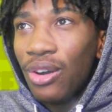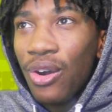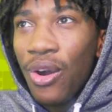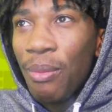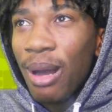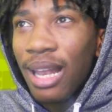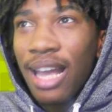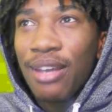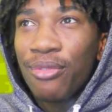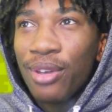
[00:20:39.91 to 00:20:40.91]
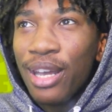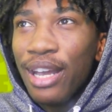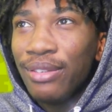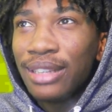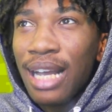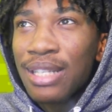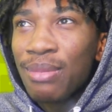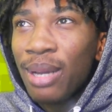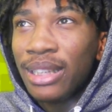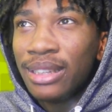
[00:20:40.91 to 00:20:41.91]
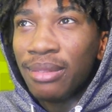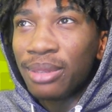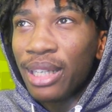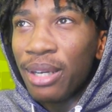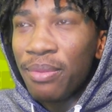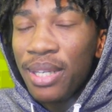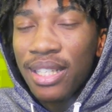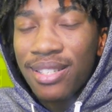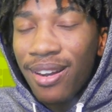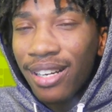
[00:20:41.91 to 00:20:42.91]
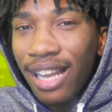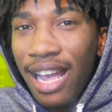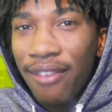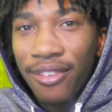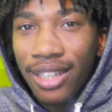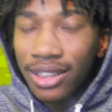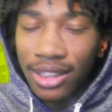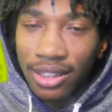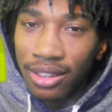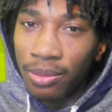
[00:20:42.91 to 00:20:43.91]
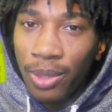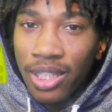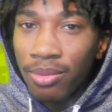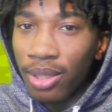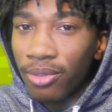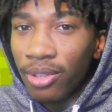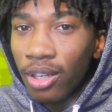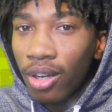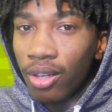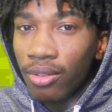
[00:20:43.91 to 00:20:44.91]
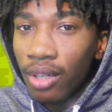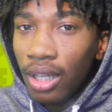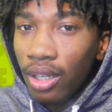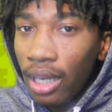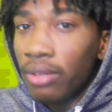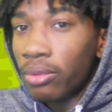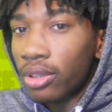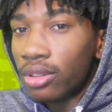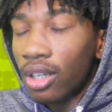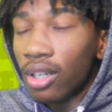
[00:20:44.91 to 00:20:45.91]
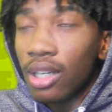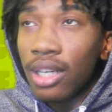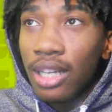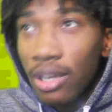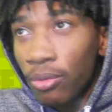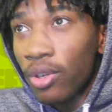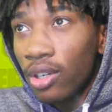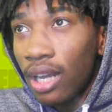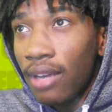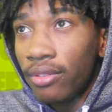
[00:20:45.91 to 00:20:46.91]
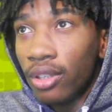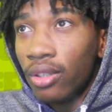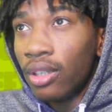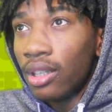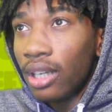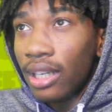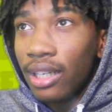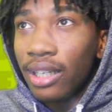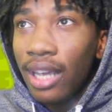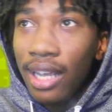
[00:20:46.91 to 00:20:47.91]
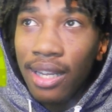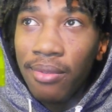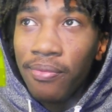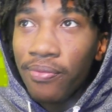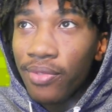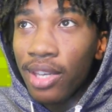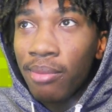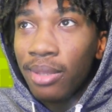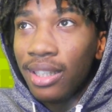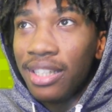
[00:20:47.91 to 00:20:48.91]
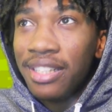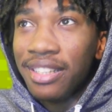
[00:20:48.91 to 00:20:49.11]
all my life, every time somebody jump scared me and started laughing, that shit just pissed me the fuck off. Like, real talk. In real life though, like in the game, I mean,